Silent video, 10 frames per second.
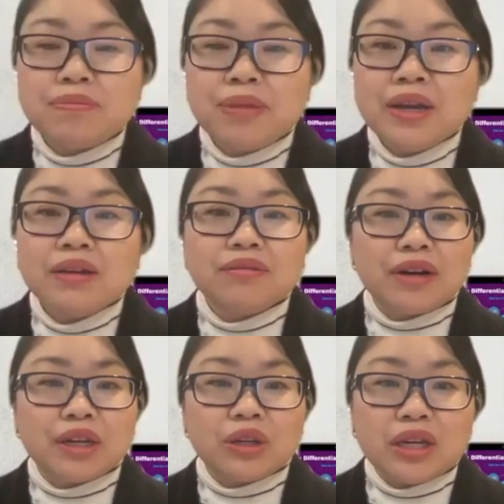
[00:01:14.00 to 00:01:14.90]
plenty of
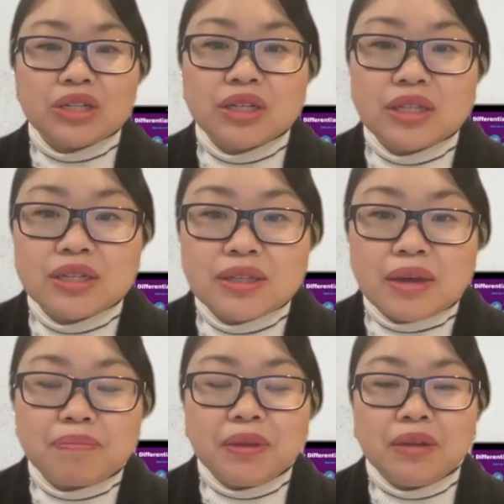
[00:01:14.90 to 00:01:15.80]
regulations
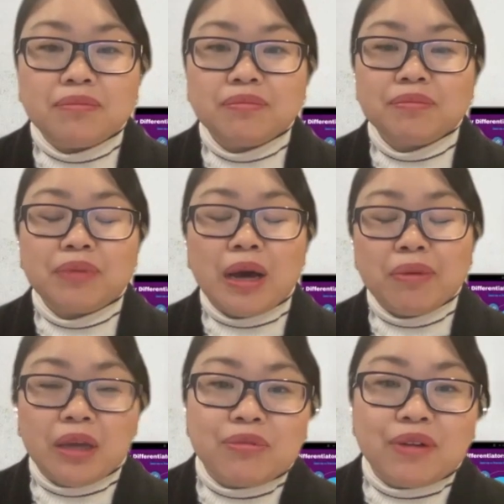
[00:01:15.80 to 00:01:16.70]
that have been
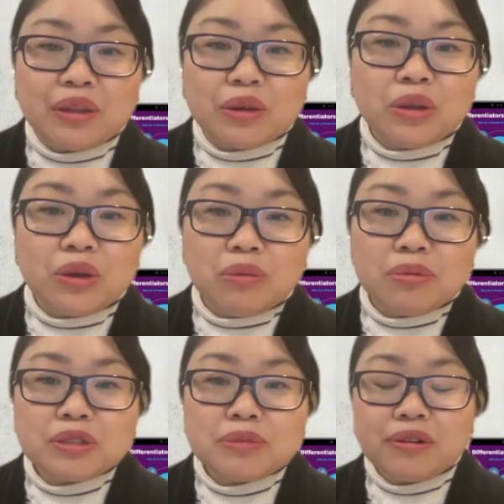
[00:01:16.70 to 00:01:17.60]
popping up around the
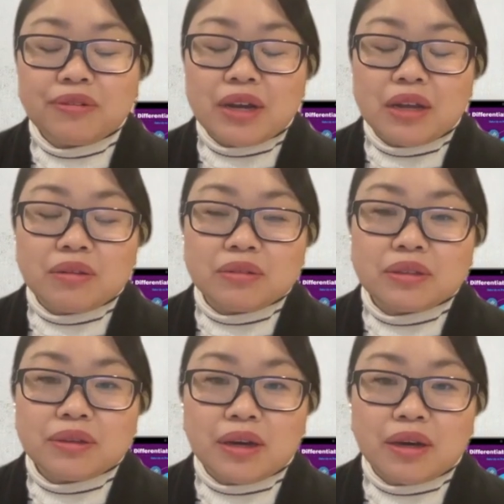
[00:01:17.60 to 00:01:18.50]
globe around
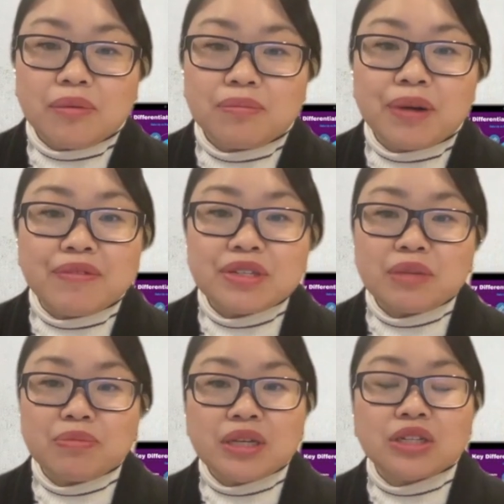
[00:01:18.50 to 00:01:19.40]
um, privacy
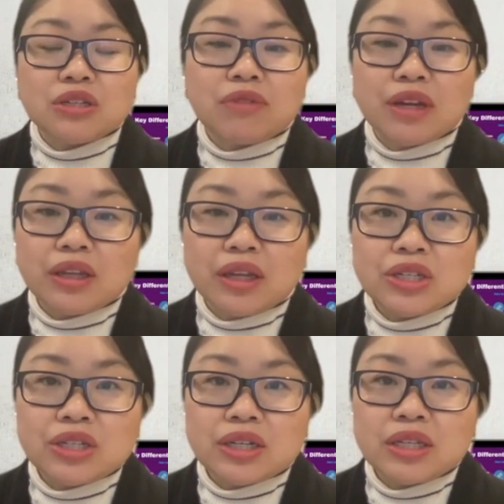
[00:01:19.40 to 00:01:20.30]
and protection
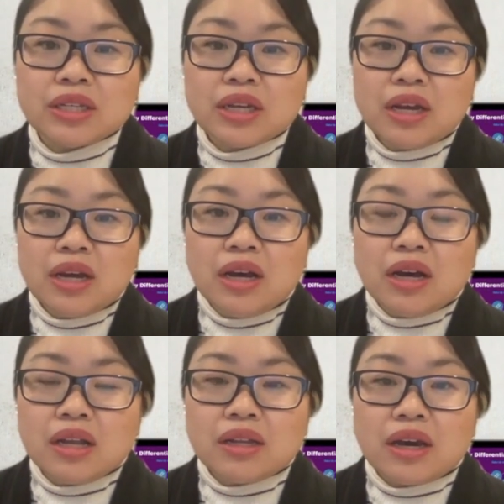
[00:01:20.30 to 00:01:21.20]
regulations.
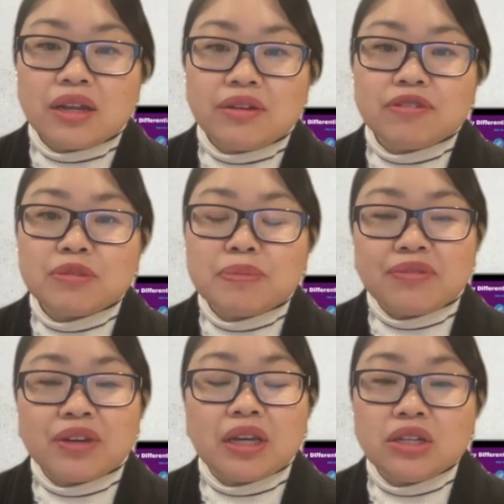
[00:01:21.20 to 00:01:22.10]
A lot of
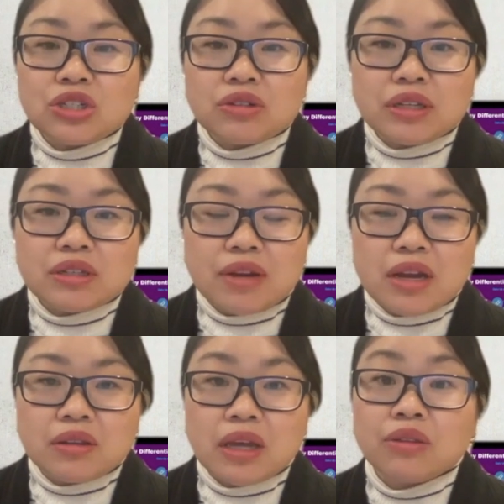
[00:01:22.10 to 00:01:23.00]
specific industries
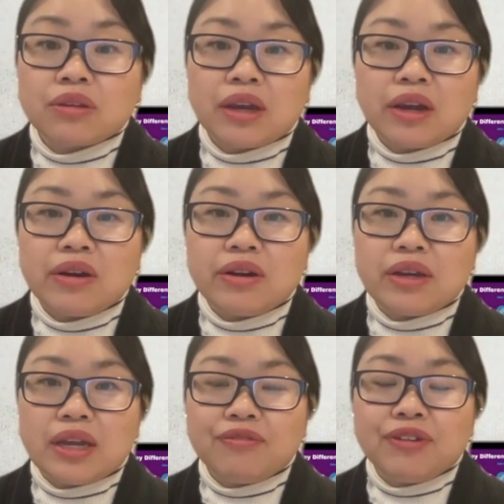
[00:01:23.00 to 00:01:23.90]
around healthcare
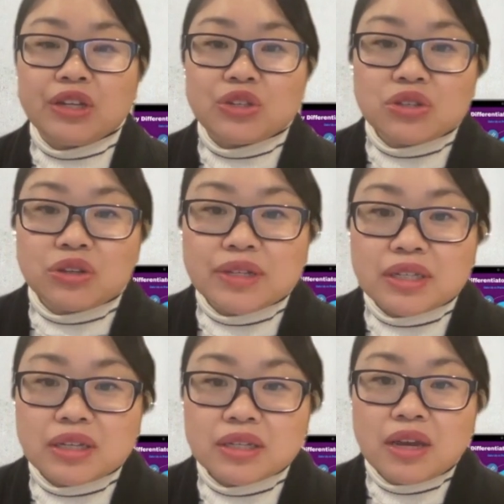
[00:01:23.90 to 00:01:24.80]
and financial
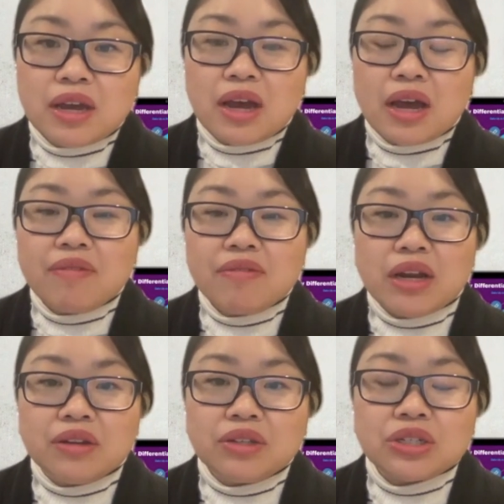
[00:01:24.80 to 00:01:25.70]
services have a lot
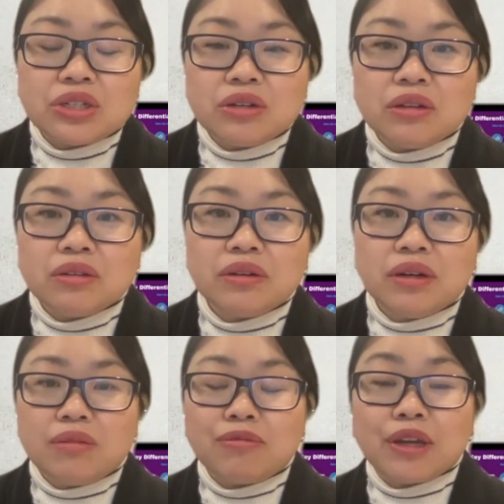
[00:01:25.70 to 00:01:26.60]
of additional
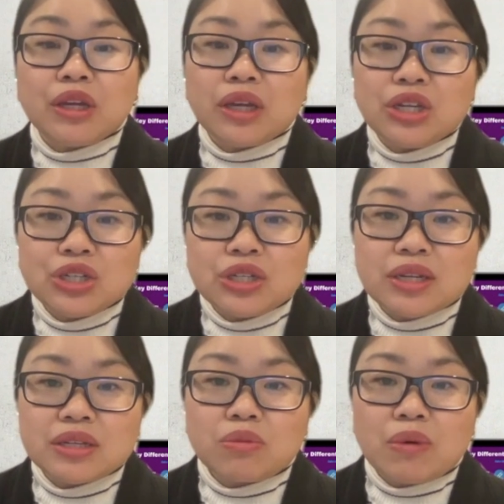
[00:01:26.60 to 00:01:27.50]
um, regulations
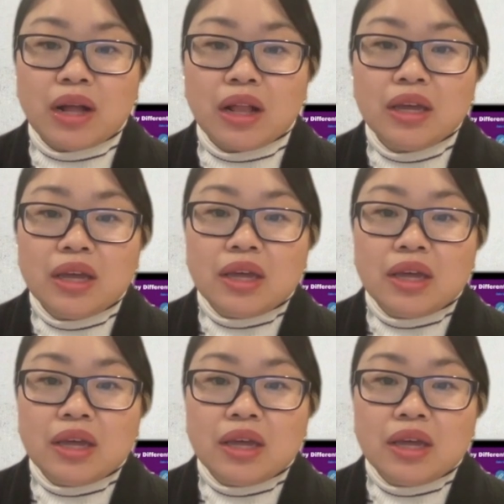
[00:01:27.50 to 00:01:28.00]
as well